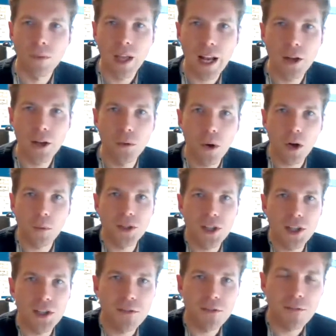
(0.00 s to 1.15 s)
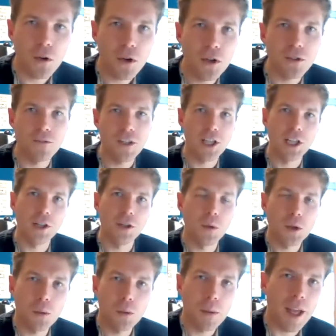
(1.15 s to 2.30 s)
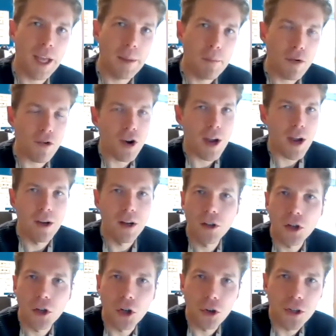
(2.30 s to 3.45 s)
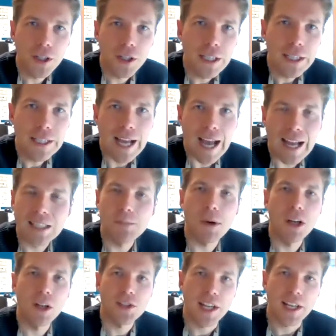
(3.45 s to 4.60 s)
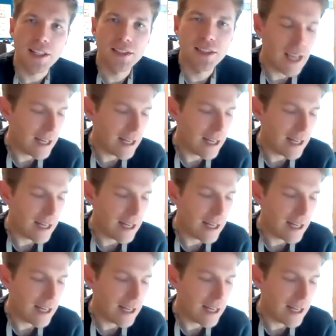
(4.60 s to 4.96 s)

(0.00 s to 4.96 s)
Hello, welcome to this focused video, which will be a primer on antibiotics.